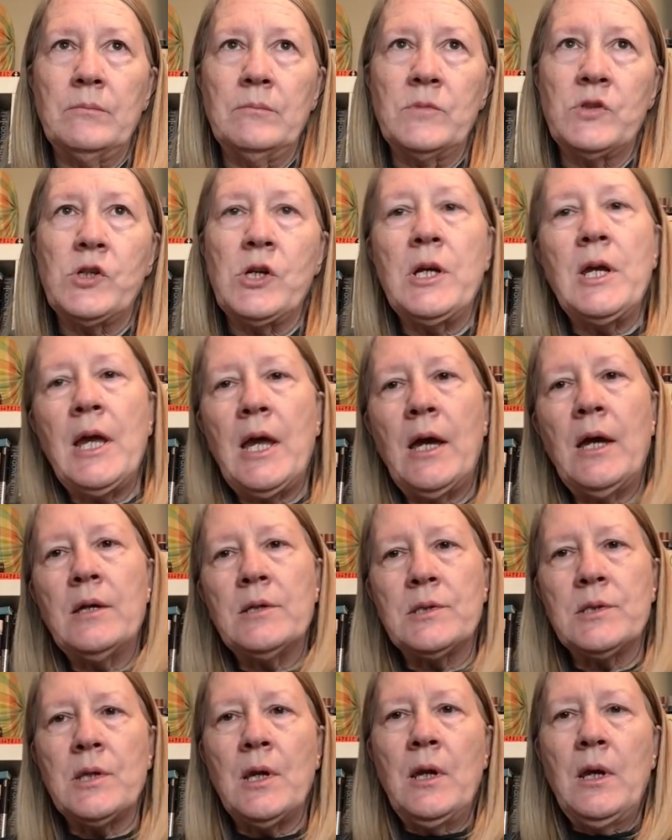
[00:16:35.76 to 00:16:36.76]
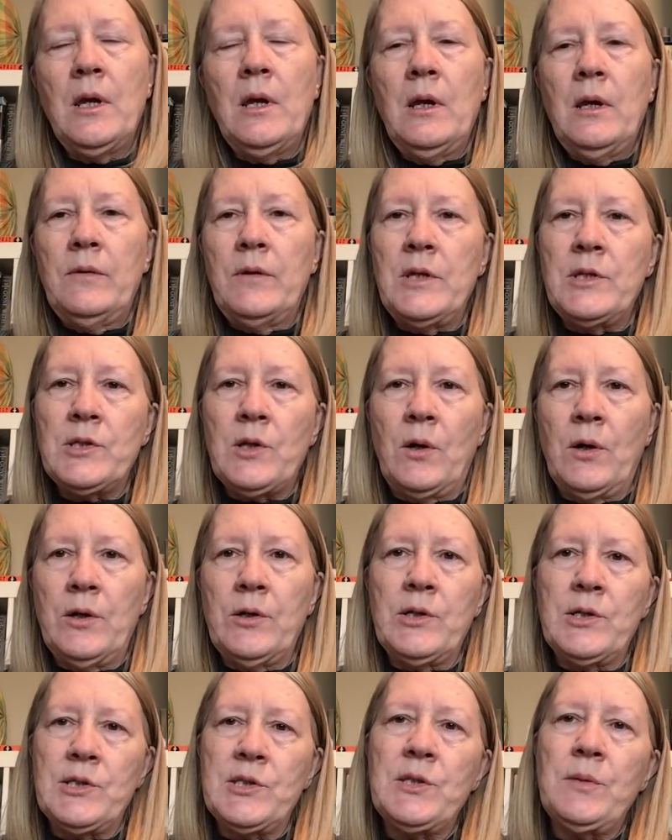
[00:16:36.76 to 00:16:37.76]
she has these
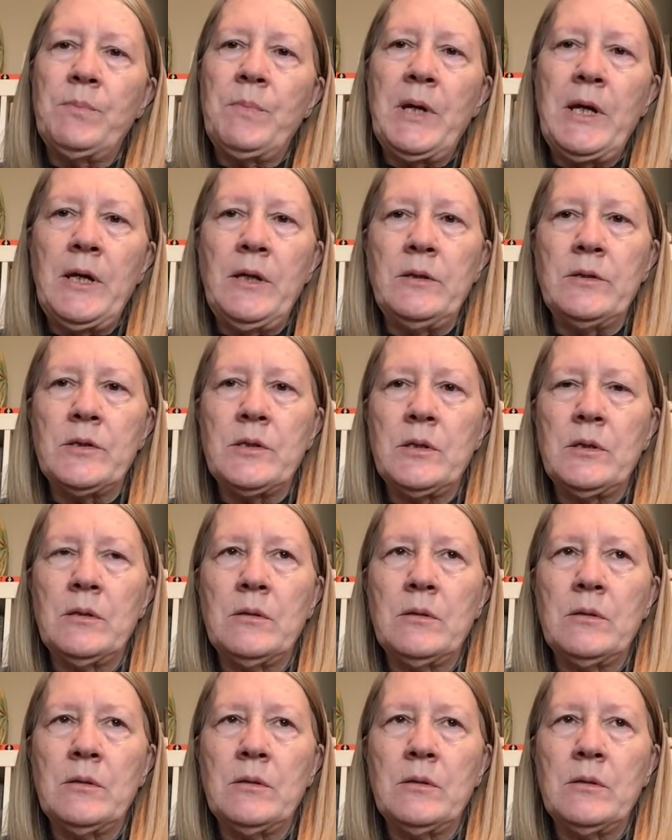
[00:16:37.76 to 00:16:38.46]
artists paint